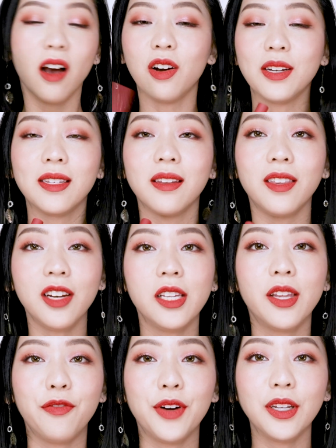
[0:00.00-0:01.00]
Across the 3
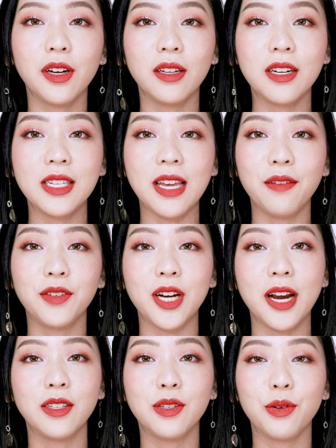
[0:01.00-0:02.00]
different colors I've
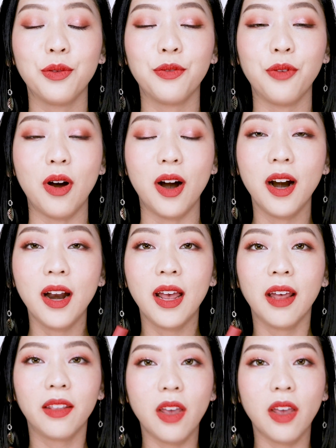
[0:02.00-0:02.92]
tried so far,